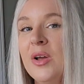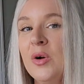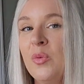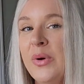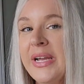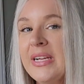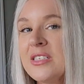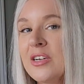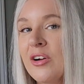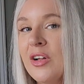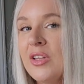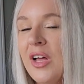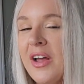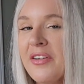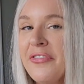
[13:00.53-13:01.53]
Wigs are a
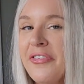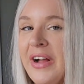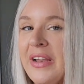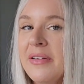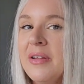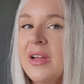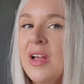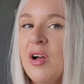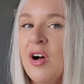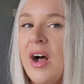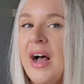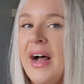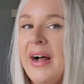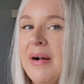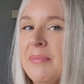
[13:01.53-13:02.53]
lot of
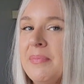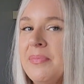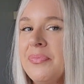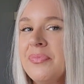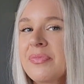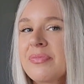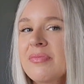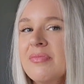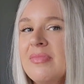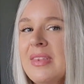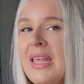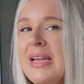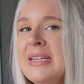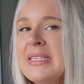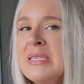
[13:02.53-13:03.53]
fun.
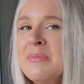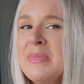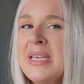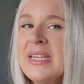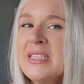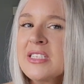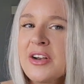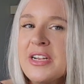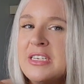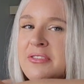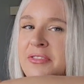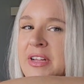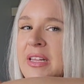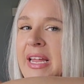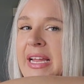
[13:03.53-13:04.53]
And to me, it's starting to
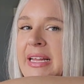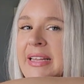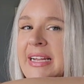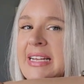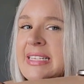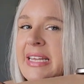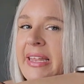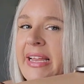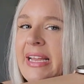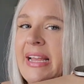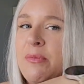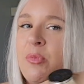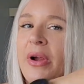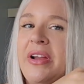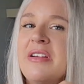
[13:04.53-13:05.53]
feel like I said, like
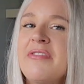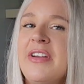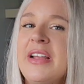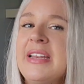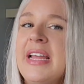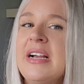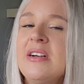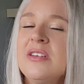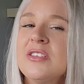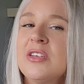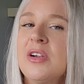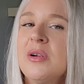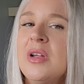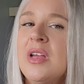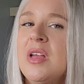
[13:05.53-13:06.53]
wearing fake nails
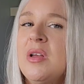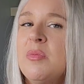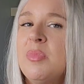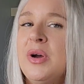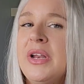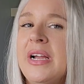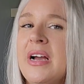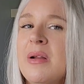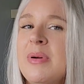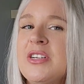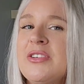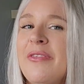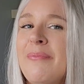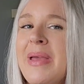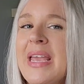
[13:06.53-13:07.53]
or putting on a bunch
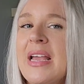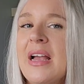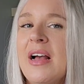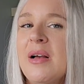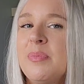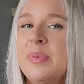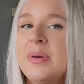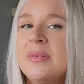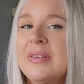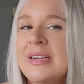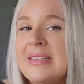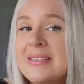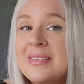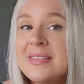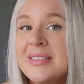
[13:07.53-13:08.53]
of makeup.
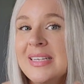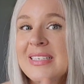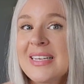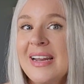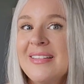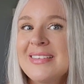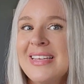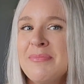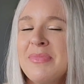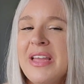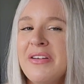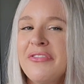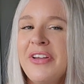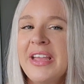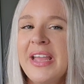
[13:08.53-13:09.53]
It's kind of the same
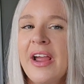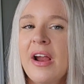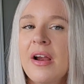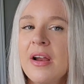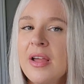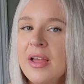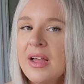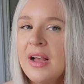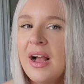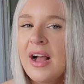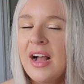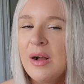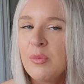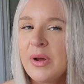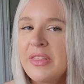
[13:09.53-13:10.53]
thing, fake hair.
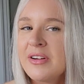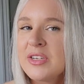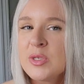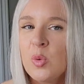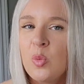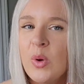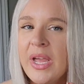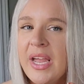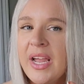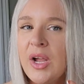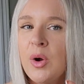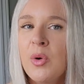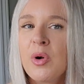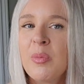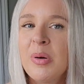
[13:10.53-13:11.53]
Whether it's a wig
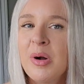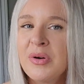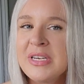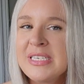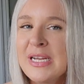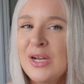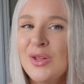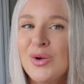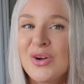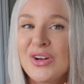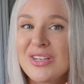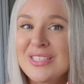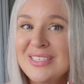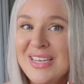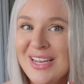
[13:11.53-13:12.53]
or a ponytail or
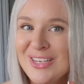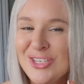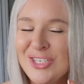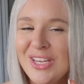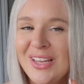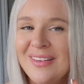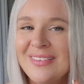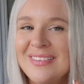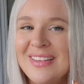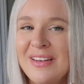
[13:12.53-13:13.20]
extensions.